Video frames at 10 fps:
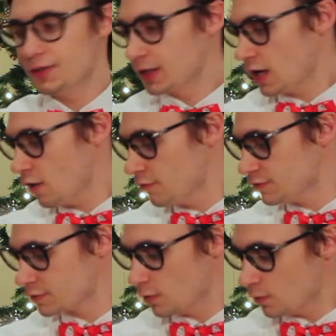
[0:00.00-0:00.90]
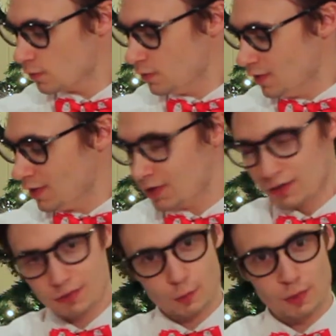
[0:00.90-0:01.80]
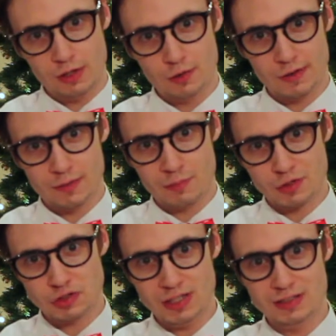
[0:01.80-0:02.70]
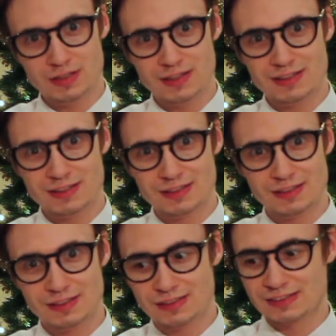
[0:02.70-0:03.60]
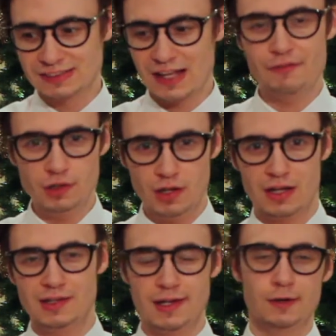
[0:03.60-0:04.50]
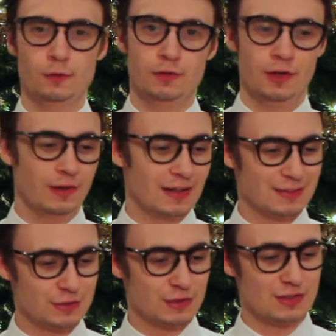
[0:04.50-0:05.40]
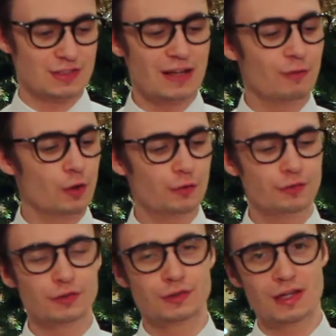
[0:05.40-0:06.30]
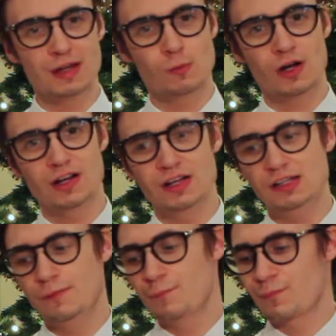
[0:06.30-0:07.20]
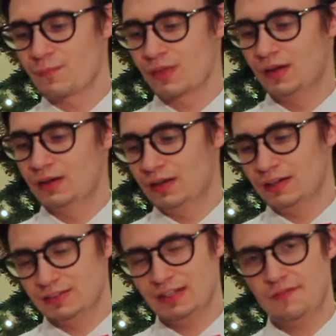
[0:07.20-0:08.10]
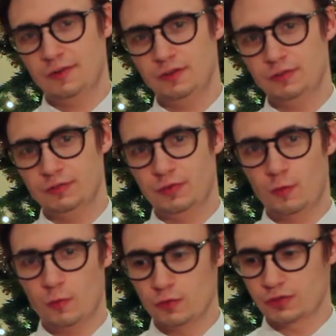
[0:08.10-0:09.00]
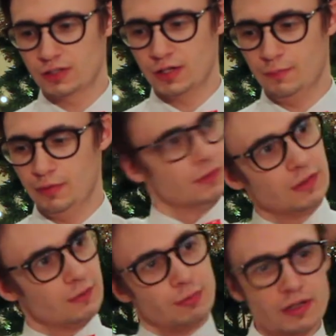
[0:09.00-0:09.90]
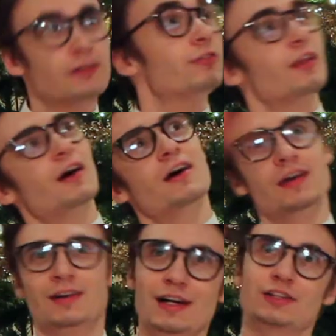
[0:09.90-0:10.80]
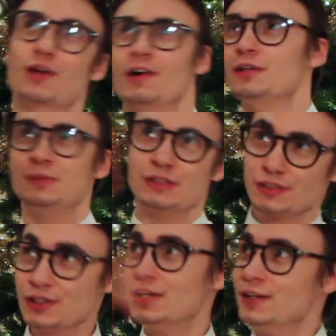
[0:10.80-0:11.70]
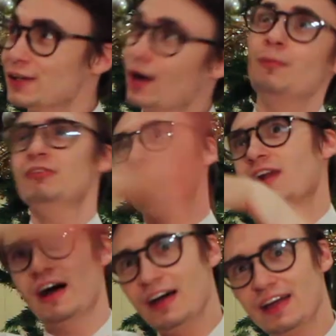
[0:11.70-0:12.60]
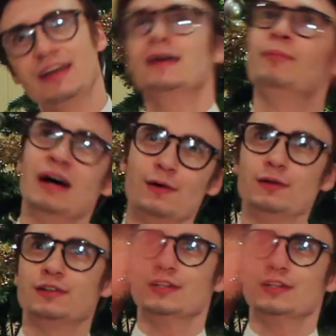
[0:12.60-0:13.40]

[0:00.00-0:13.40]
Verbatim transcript: the current score, quick look at my sheet, seven nil. That's zero for T Y and seven for Horse Club. There's a bloody fly. It's Christmas. You can't be flying about.